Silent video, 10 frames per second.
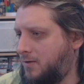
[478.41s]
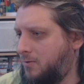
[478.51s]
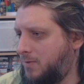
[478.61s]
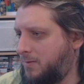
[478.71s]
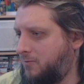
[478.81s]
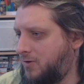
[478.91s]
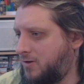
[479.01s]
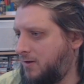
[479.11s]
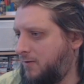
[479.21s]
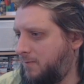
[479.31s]
dumped and
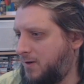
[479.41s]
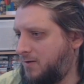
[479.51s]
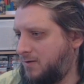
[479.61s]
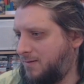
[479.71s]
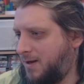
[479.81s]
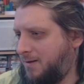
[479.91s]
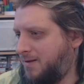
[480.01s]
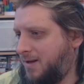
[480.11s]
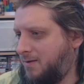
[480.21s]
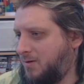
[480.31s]
preserved, because I
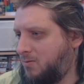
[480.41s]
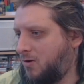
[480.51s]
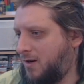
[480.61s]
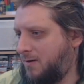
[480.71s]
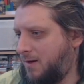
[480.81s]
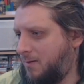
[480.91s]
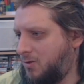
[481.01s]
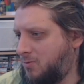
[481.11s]
say it was one I was